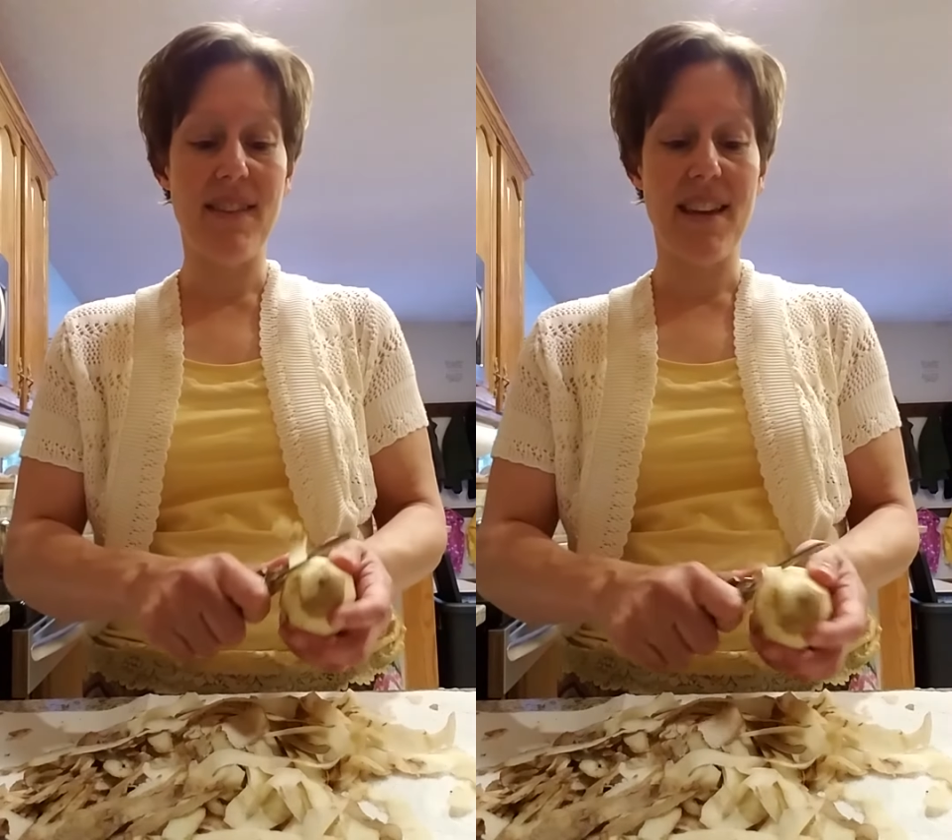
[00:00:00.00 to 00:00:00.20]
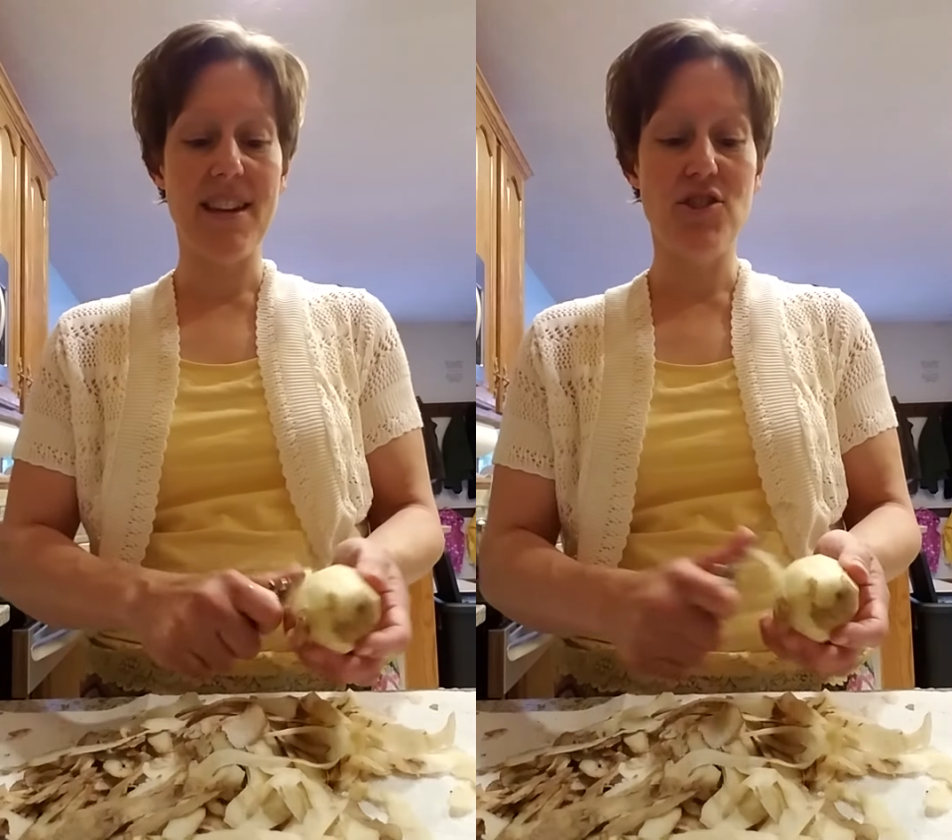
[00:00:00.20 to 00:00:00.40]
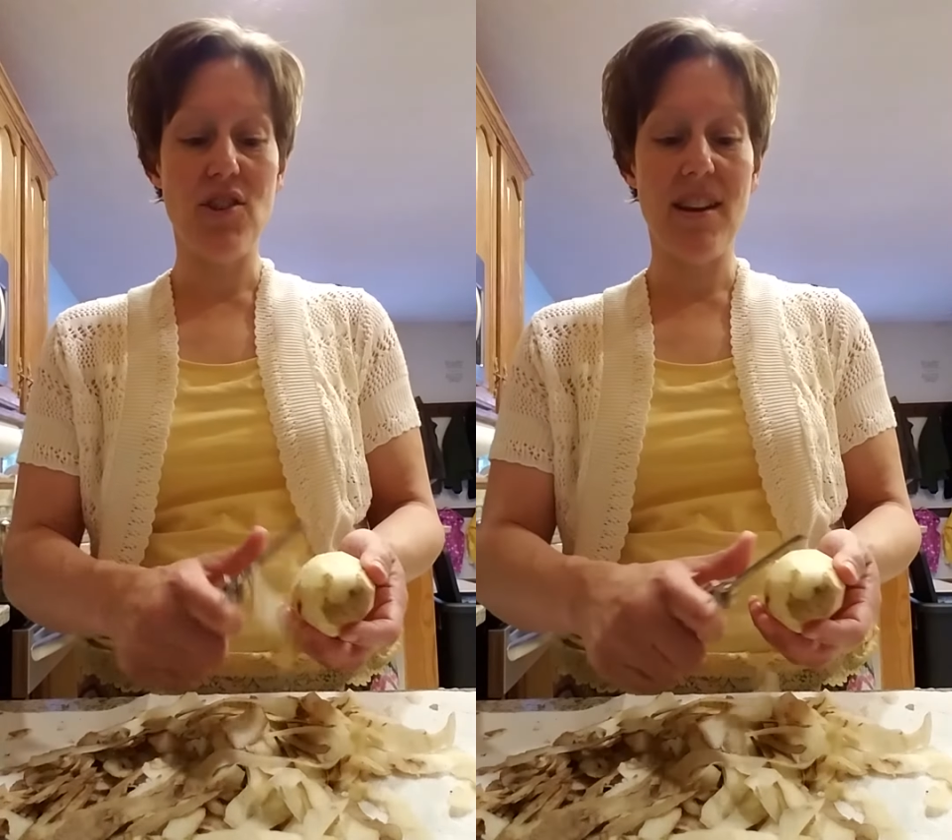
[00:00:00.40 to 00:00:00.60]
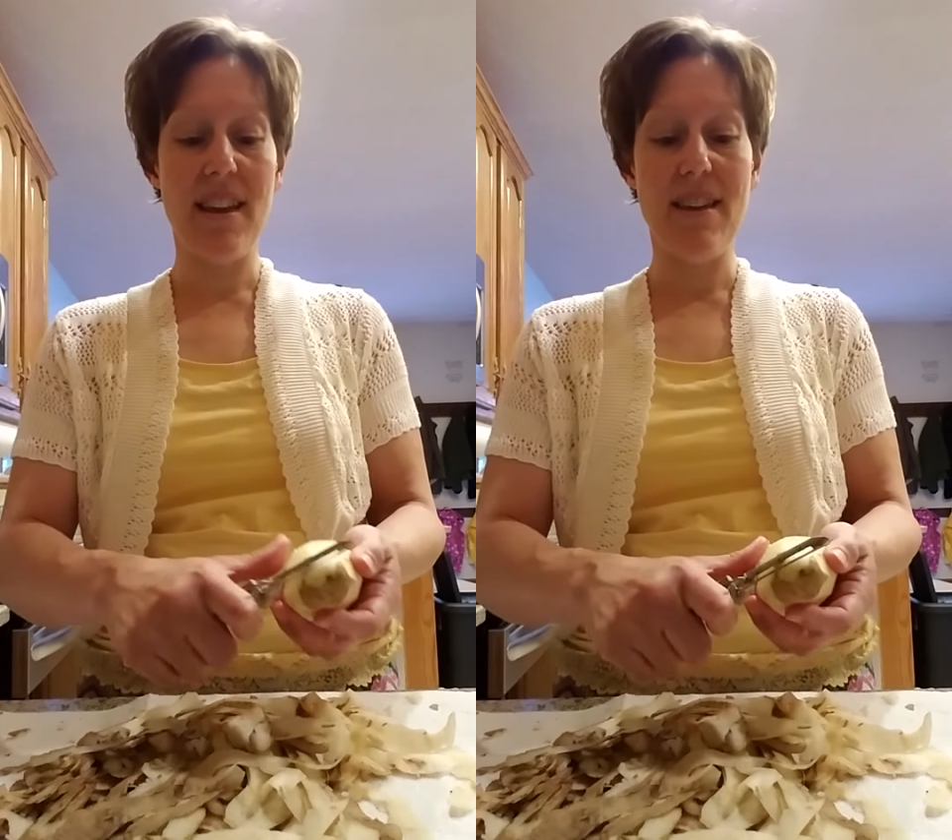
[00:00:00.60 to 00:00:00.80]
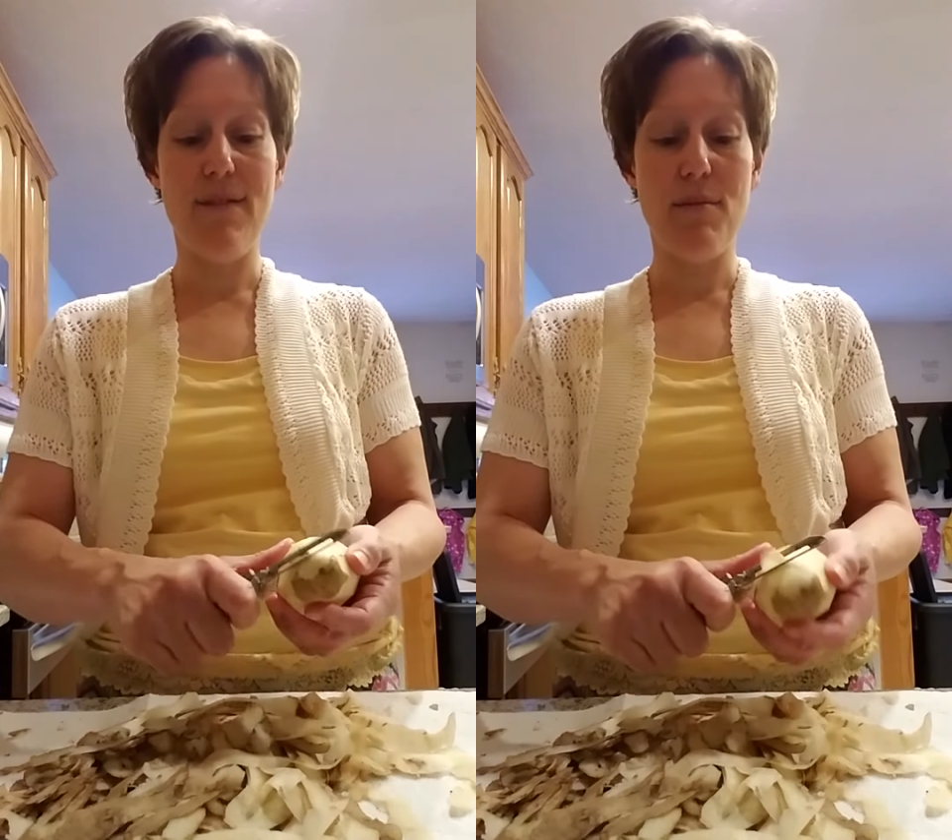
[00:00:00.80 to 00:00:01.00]
the kitchen
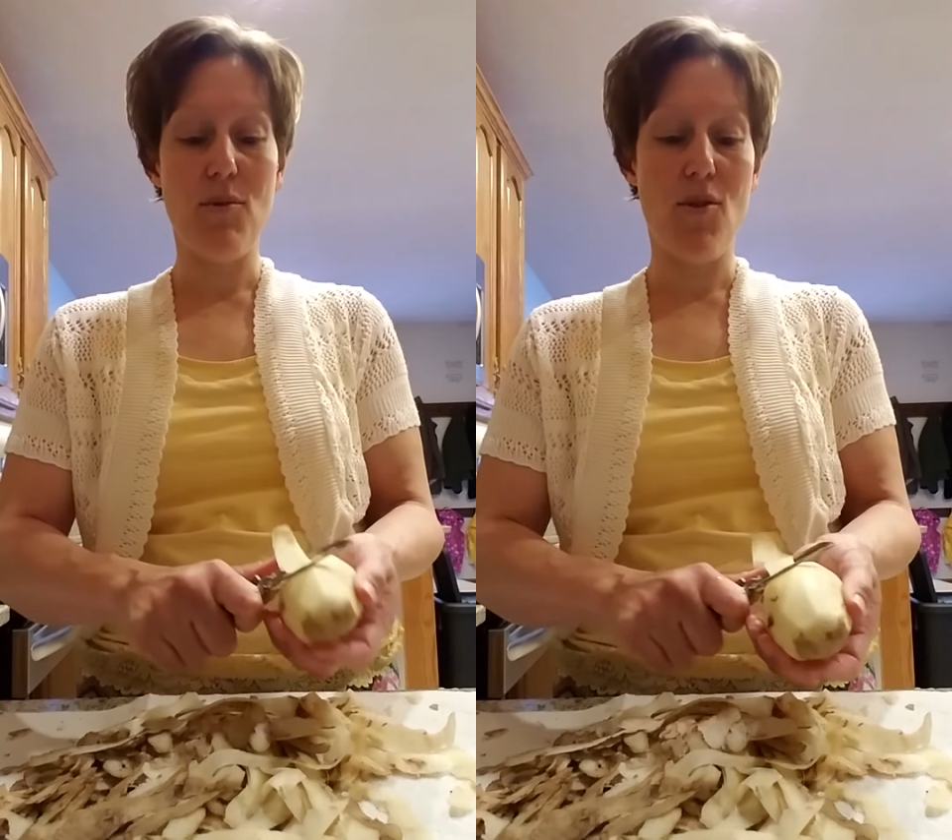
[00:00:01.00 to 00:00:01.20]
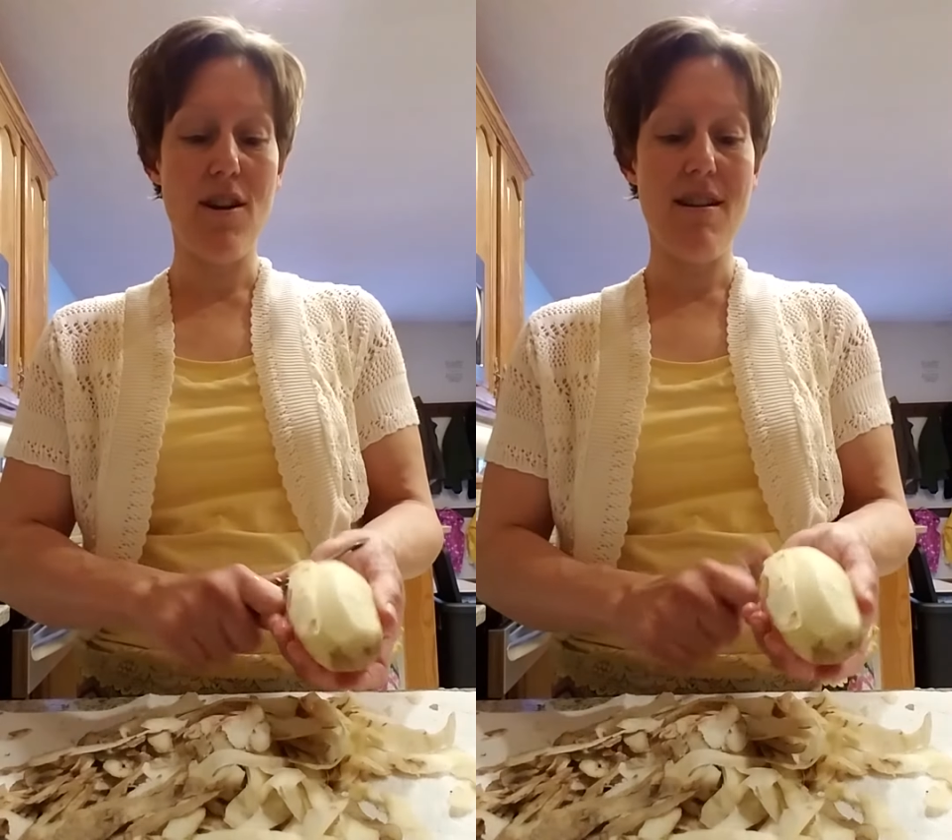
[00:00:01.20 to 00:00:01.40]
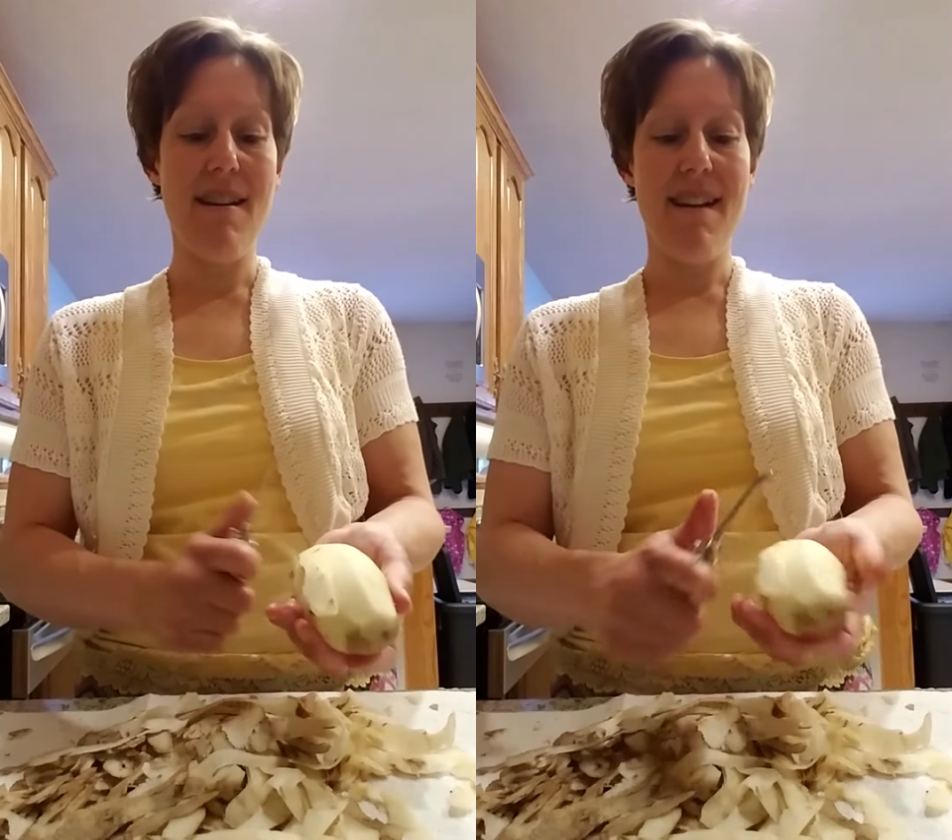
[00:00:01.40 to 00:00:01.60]
even more